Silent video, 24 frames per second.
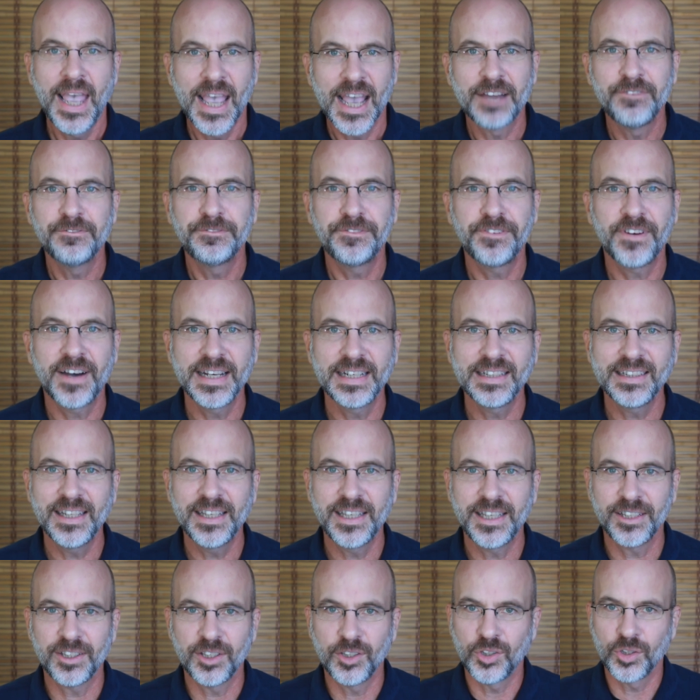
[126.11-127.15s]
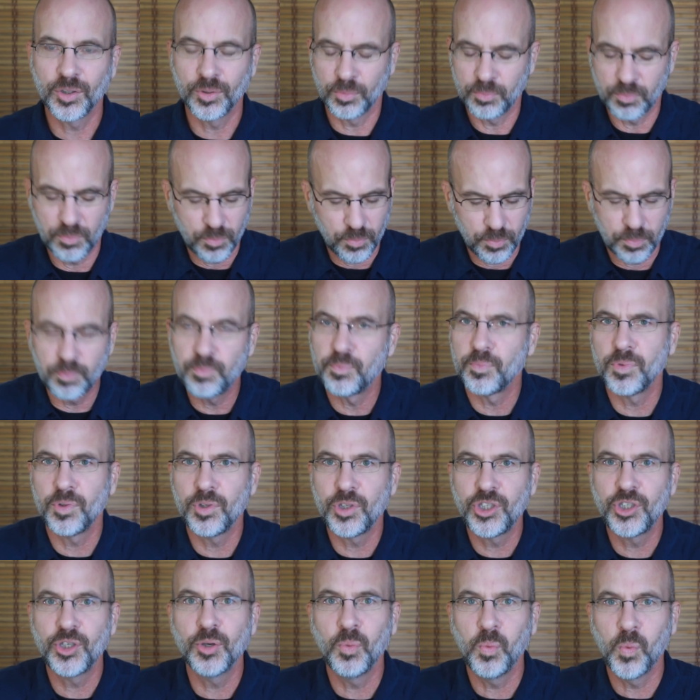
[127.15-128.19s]
And finally,
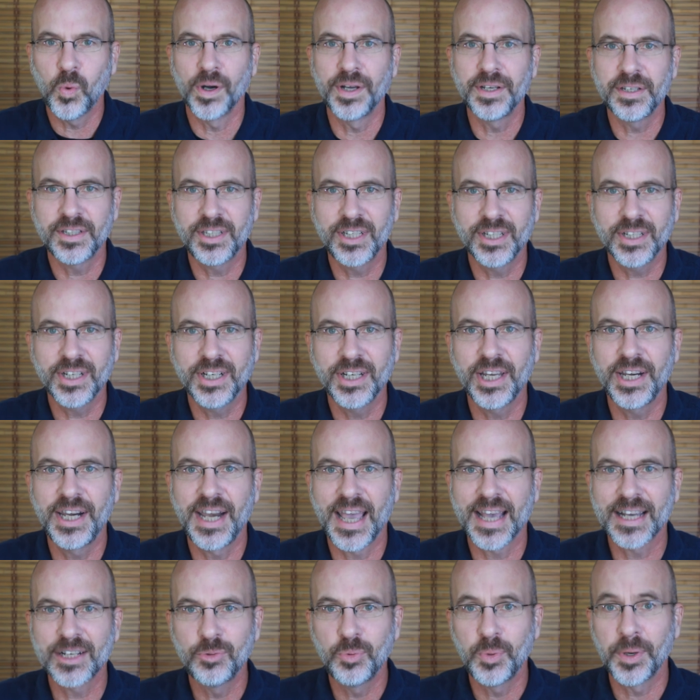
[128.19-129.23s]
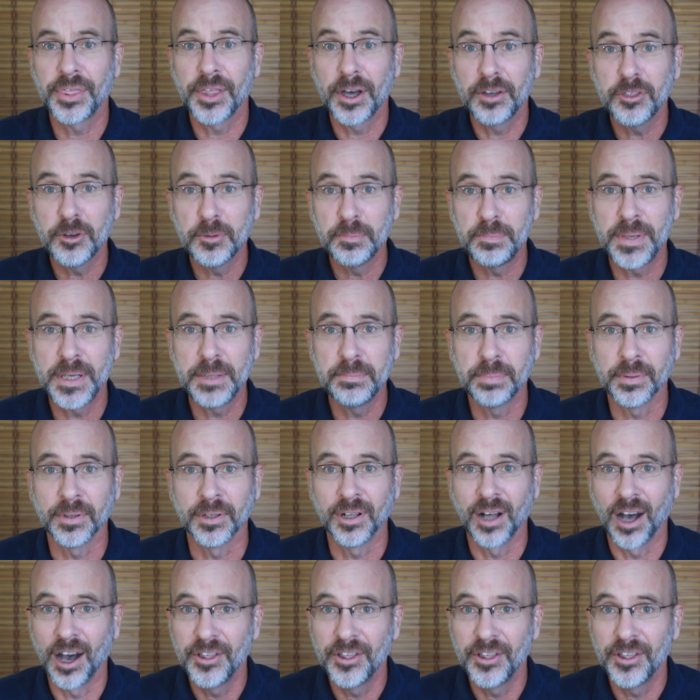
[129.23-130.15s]
you want to connect with other people,